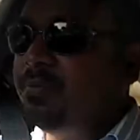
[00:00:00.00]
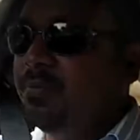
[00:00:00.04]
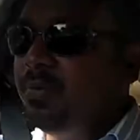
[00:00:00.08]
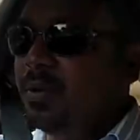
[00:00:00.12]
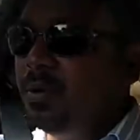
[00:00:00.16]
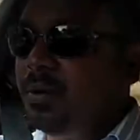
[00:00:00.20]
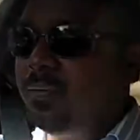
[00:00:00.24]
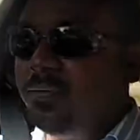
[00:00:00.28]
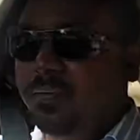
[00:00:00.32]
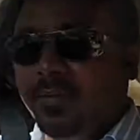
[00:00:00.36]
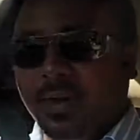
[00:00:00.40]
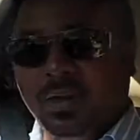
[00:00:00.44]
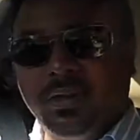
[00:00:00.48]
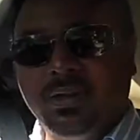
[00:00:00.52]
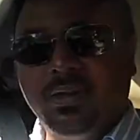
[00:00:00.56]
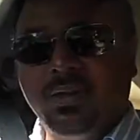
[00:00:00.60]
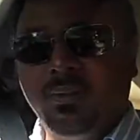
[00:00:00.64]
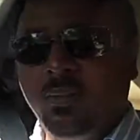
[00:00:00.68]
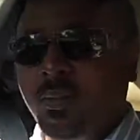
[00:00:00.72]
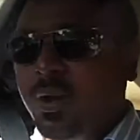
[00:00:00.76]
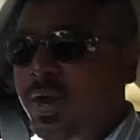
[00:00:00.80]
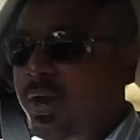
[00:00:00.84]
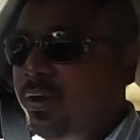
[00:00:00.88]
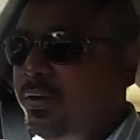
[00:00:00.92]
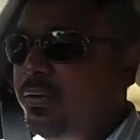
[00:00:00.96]
perfect. The
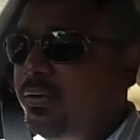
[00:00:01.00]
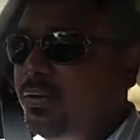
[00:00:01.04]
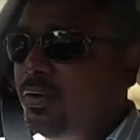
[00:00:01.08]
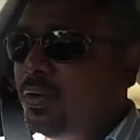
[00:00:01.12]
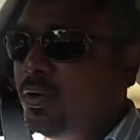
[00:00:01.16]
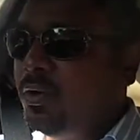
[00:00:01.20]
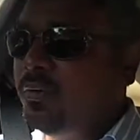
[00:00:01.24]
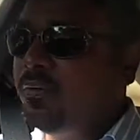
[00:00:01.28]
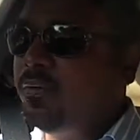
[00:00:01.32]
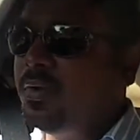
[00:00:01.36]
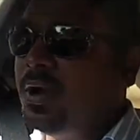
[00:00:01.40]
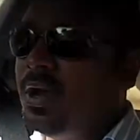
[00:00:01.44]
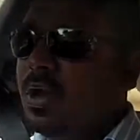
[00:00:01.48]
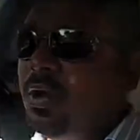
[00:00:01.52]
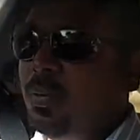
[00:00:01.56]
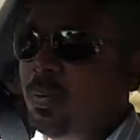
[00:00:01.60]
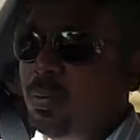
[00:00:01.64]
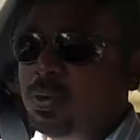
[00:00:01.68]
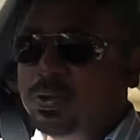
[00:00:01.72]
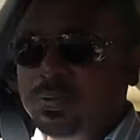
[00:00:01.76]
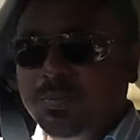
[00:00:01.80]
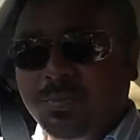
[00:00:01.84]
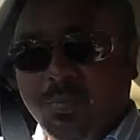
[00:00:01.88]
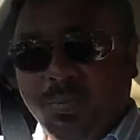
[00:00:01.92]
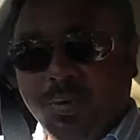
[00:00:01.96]
way it drove
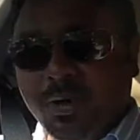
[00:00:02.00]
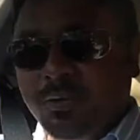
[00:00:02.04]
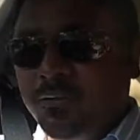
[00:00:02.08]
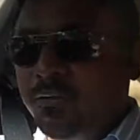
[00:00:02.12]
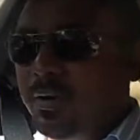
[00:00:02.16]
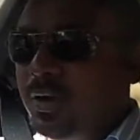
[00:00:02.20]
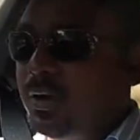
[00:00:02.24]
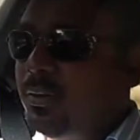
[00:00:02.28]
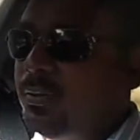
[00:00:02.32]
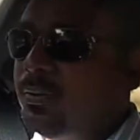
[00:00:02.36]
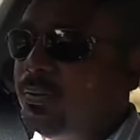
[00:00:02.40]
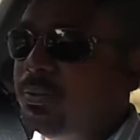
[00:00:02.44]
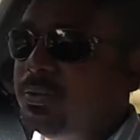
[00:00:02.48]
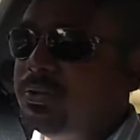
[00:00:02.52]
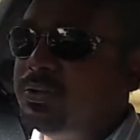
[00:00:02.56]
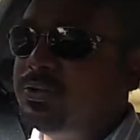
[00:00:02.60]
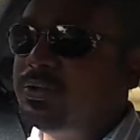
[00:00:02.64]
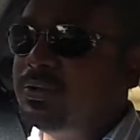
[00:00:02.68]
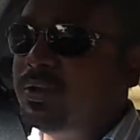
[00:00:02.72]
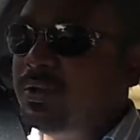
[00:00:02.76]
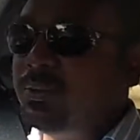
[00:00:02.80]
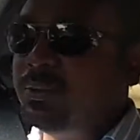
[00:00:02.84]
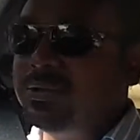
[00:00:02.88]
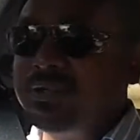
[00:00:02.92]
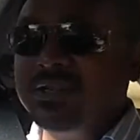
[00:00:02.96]
was perfect.
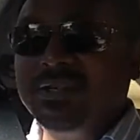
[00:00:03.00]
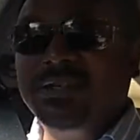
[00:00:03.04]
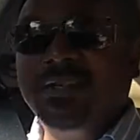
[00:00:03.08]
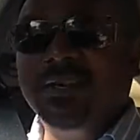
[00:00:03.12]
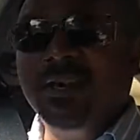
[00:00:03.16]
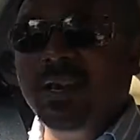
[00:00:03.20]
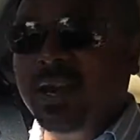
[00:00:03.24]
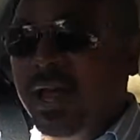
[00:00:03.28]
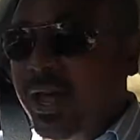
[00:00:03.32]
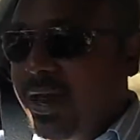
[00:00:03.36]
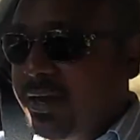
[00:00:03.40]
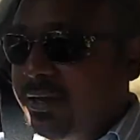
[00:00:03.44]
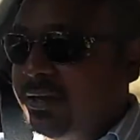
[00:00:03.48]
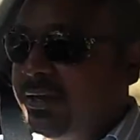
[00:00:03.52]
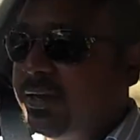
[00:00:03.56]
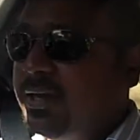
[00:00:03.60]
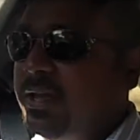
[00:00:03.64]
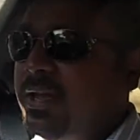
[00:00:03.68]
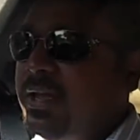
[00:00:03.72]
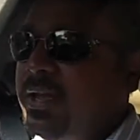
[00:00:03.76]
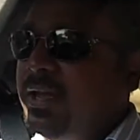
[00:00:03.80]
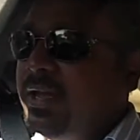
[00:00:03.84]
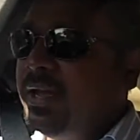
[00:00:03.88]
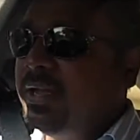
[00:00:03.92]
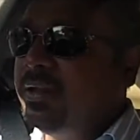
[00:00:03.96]
It was a delight.
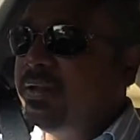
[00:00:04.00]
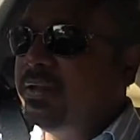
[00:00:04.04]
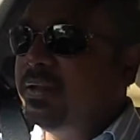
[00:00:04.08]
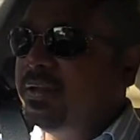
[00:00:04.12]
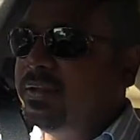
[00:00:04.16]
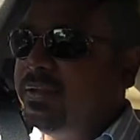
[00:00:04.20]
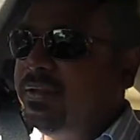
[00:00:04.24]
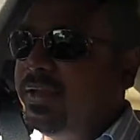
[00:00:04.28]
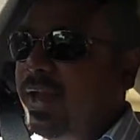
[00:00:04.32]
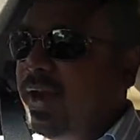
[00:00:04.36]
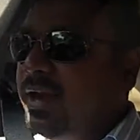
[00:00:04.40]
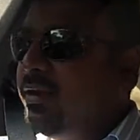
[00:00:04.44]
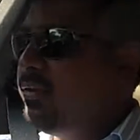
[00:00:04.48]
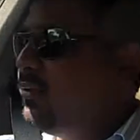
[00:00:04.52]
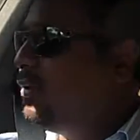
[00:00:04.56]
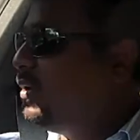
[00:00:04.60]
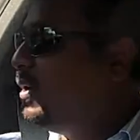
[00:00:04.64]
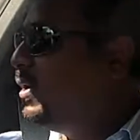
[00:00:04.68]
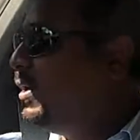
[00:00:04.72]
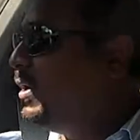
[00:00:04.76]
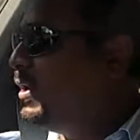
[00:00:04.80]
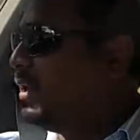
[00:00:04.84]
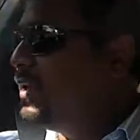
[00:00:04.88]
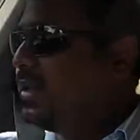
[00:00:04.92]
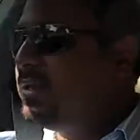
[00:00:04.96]
And that
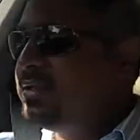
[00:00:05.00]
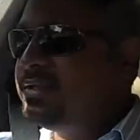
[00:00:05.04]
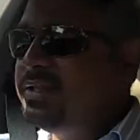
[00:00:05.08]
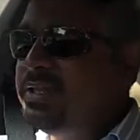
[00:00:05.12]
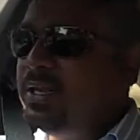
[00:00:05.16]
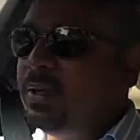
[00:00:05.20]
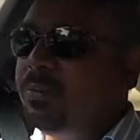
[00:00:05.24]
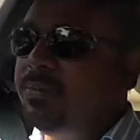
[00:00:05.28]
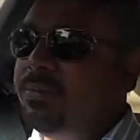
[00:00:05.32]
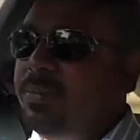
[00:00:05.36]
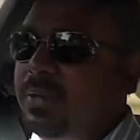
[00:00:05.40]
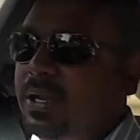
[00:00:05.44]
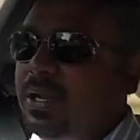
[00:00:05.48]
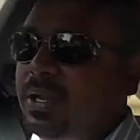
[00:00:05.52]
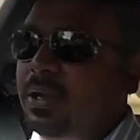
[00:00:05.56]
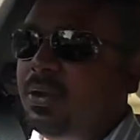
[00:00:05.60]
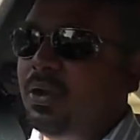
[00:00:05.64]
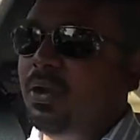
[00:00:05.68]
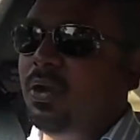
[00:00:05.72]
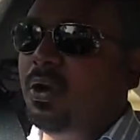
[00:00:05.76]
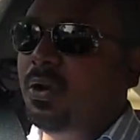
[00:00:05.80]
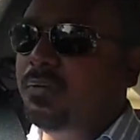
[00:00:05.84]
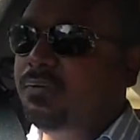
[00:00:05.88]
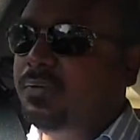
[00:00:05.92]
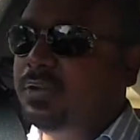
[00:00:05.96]
really is the appeal
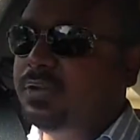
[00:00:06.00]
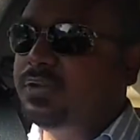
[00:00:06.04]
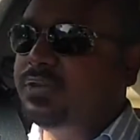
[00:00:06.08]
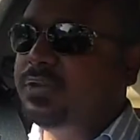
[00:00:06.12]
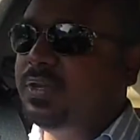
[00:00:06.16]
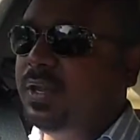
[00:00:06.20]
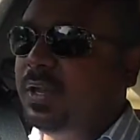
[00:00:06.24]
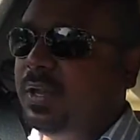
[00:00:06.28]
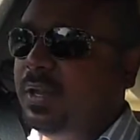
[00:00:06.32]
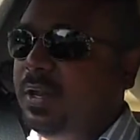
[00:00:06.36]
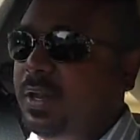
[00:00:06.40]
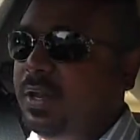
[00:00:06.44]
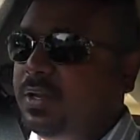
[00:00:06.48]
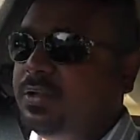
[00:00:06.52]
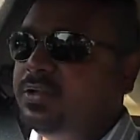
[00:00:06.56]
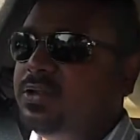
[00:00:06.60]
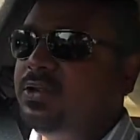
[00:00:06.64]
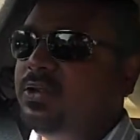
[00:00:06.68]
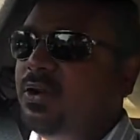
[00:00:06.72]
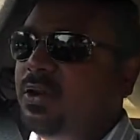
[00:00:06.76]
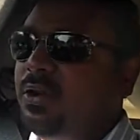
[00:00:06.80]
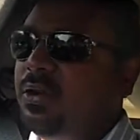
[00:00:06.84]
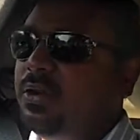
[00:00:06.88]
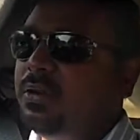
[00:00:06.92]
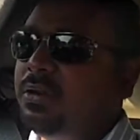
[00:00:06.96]
of the CLA. It's
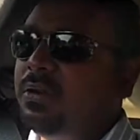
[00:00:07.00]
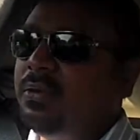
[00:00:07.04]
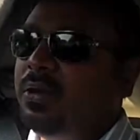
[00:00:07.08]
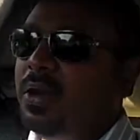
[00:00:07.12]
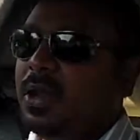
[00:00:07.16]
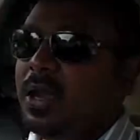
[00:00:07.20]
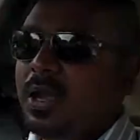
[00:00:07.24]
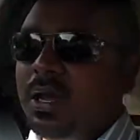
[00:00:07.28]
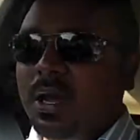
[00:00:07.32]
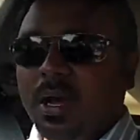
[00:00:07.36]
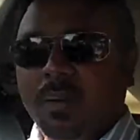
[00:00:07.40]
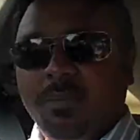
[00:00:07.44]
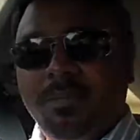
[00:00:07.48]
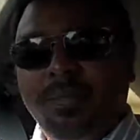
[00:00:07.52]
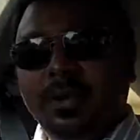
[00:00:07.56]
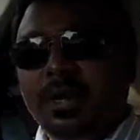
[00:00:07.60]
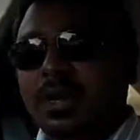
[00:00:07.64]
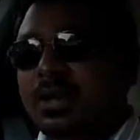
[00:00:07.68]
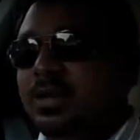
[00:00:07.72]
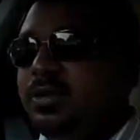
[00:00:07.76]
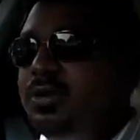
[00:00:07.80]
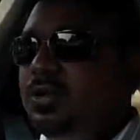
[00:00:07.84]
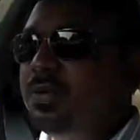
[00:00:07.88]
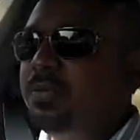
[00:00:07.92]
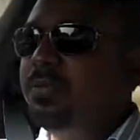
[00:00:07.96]
going to
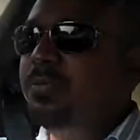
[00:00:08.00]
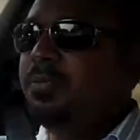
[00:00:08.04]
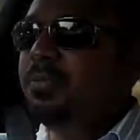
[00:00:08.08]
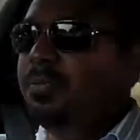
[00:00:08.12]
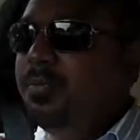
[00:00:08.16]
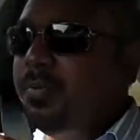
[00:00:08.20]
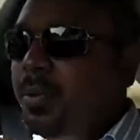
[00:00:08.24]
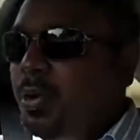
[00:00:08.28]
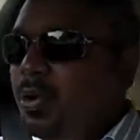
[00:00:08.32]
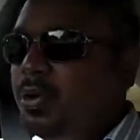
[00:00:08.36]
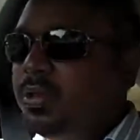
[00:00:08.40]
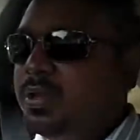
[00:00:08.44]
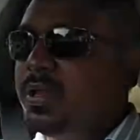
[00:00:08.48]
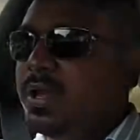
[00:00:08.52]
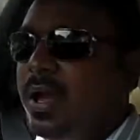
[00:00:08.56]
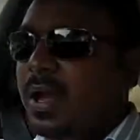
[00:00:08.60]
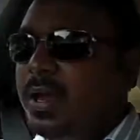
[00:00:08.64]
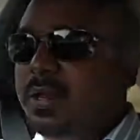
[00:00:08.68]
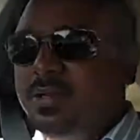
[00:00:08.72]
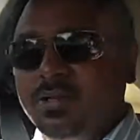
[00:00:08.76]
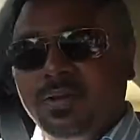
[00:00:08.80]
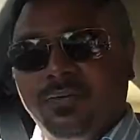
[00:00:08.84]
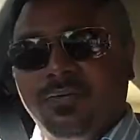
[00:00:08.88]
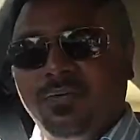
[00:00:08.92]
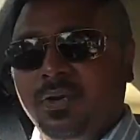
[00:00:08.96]
appeal to both
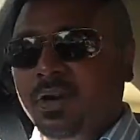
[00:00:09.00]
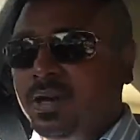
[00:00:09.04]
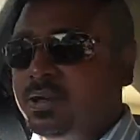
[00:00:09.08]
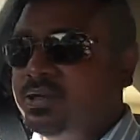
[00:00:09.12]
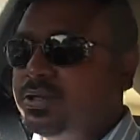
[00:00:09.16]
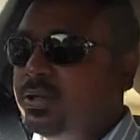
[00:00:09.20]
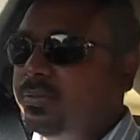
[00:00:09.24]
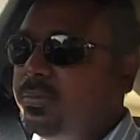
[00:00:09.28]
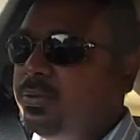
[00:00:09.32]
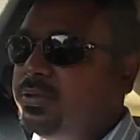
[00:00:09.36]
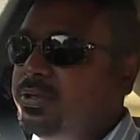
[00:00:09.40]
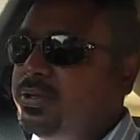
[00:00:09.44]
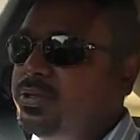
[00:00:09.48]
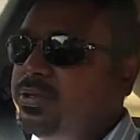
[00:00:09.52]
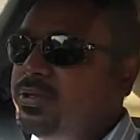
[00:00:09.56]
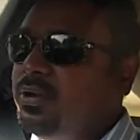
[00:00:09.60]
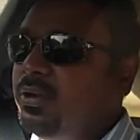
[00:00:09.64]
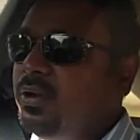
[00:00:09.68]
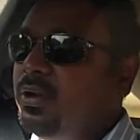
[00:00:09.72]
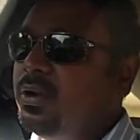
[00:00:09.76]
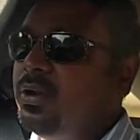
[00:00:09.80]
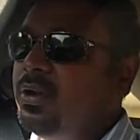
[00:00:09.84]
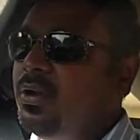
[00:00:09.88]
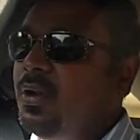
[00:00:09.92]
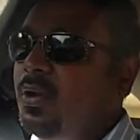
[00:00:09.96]
kinds of customers. It's
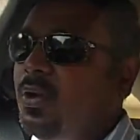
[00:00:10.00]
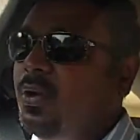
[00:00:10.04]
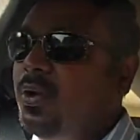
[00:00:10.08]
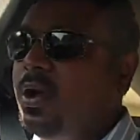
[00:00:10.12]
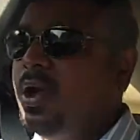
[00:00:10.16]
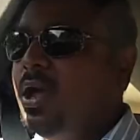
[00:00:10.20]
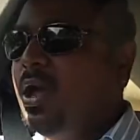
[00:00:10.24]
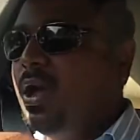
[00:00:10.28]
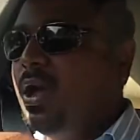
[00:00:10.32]
going to go